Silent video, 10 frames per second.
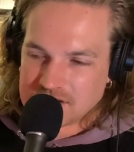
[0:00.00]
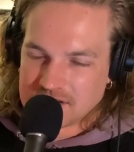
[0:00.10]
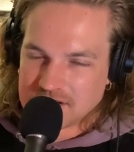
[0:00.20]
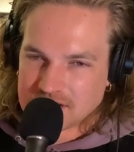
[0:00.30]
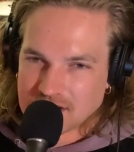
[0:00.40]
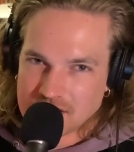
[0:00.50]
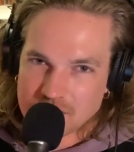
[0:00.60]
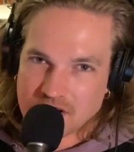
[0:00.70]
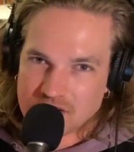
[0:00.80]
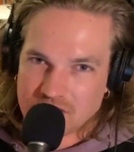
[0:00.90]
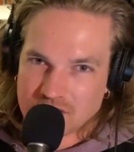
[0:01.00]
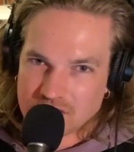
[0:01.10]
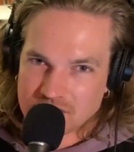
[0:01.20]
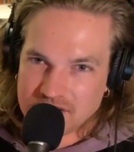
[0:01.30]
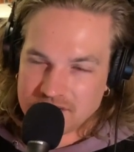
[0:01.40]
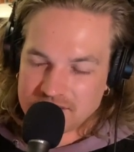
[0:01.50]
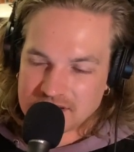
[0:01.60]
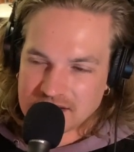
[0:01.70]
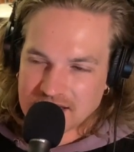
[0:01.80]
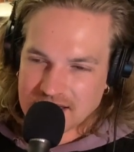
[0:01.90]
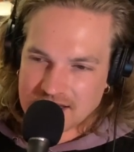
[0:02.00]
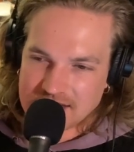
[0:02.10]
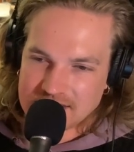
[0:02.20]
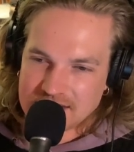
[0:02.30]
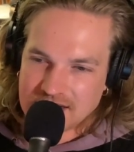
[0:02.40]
talking about coral reefs and